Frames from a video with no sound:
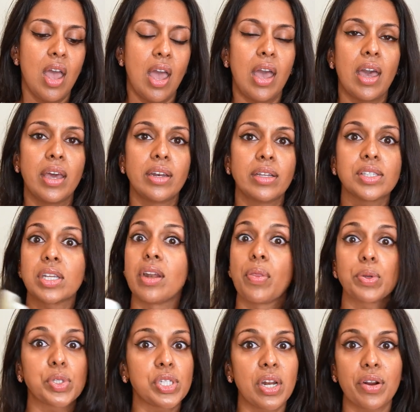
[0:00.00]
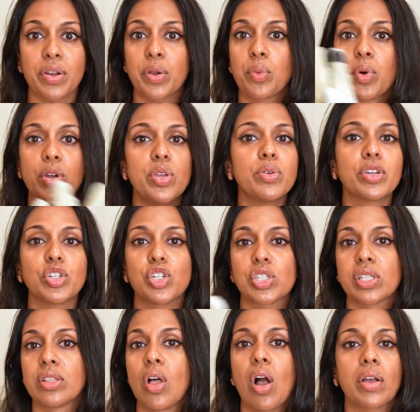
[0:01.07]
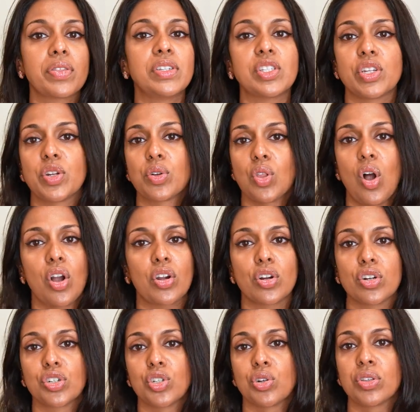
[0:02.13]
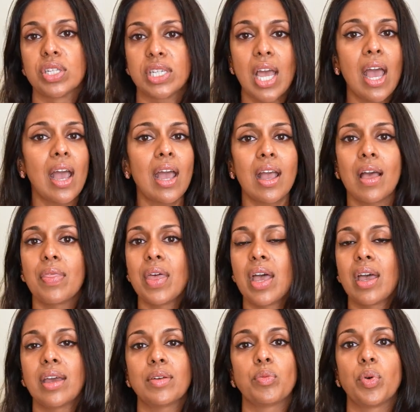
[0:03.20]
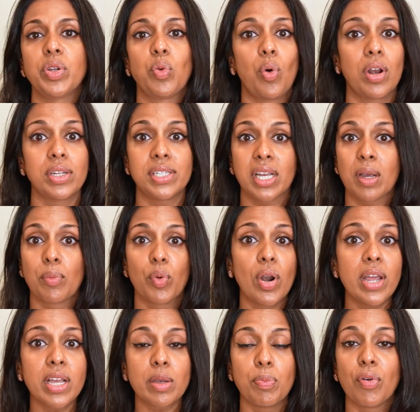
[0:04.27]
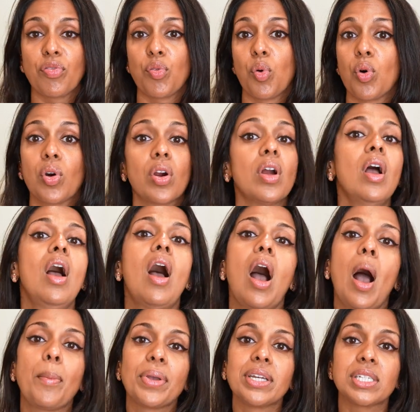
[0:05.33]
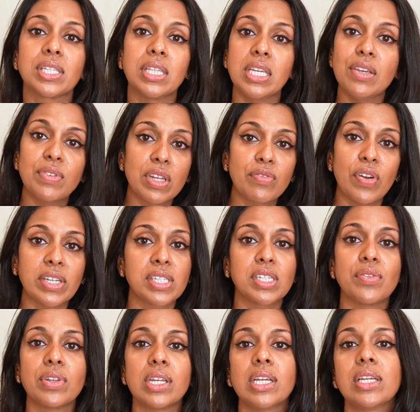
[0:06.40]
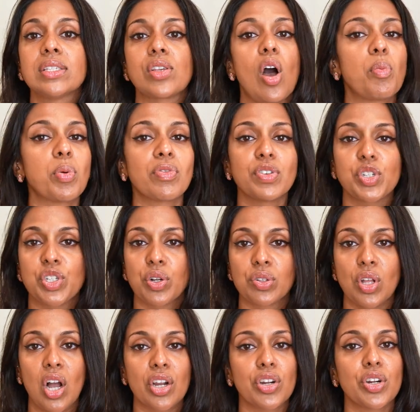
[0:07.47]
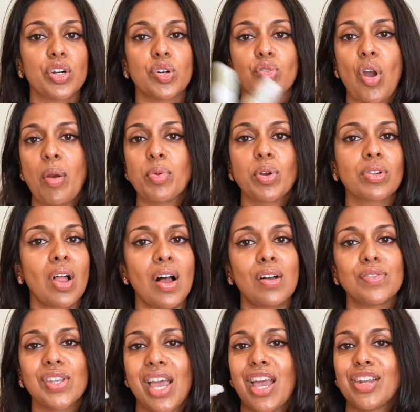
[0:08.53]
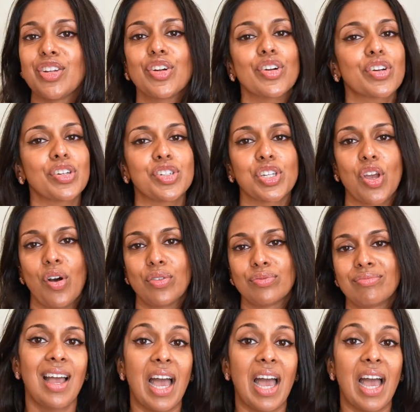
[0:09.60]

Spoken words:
And it's another scenario where you can just lock these in your locker during the day, and then when you want to take a break before hopping into the evening festivities, hop over to your locker, grab your gloves, and you're good to go.